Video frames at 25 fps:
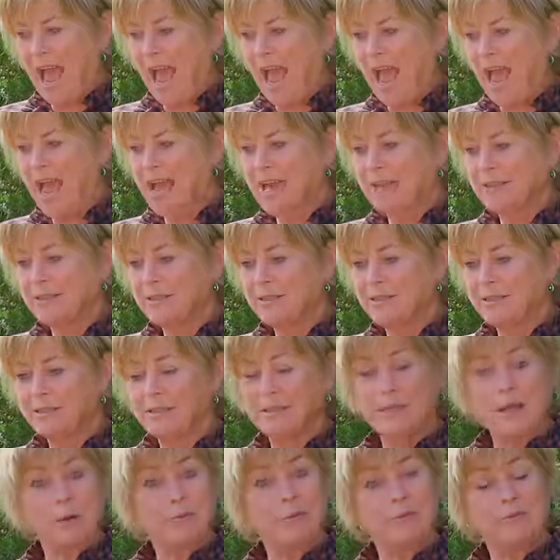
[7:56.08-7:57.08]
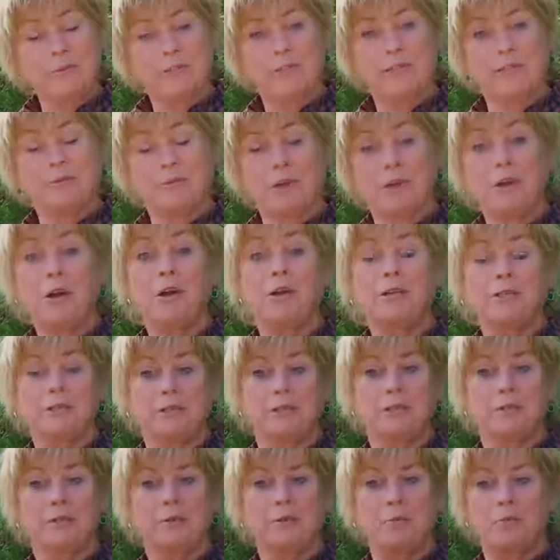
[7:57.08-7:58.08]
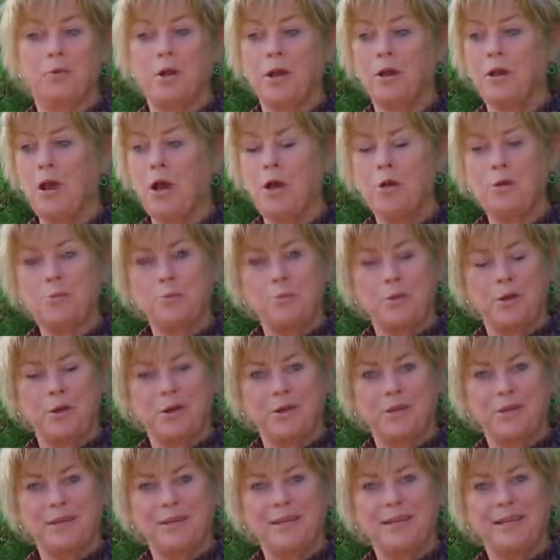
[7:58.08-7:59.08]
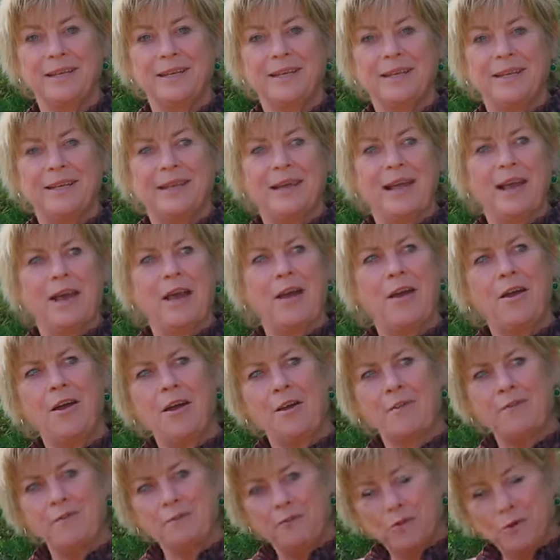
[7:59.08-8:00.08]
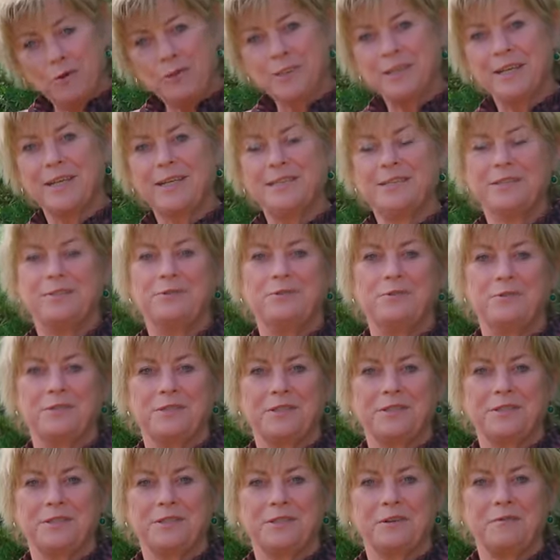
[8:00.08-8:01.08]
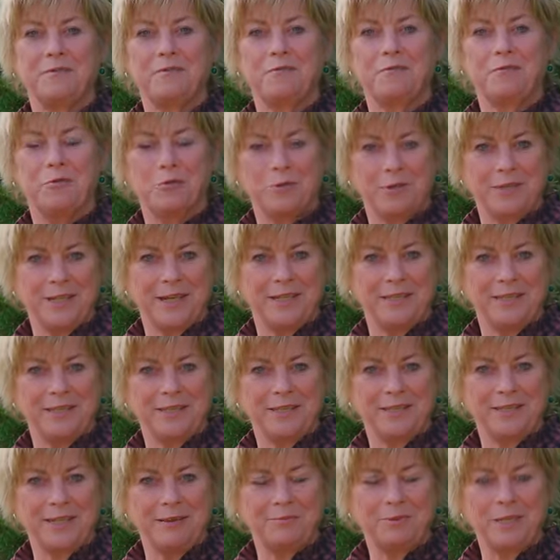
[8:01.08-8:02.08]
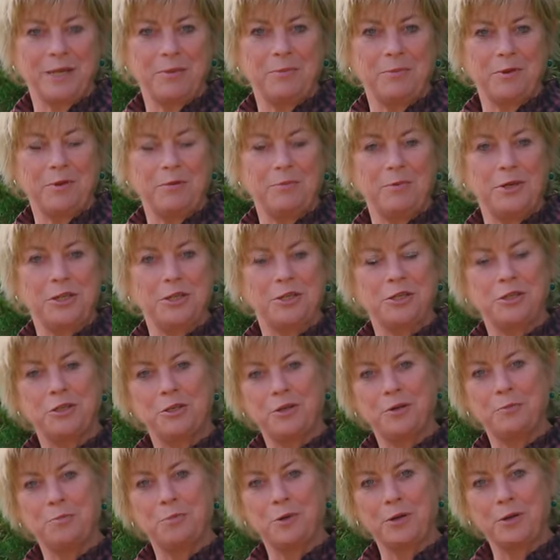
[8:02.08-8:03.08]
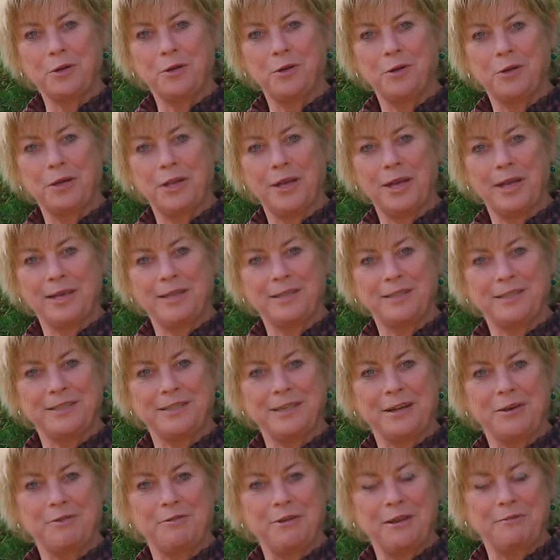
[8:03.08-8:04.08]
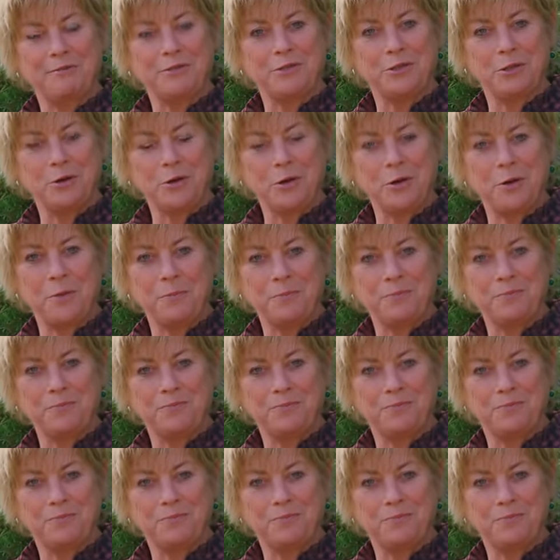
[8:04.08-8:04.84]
And come and visit the garden. We're open uh, four days in August and four days in September, which you can book online at sarahraven.com.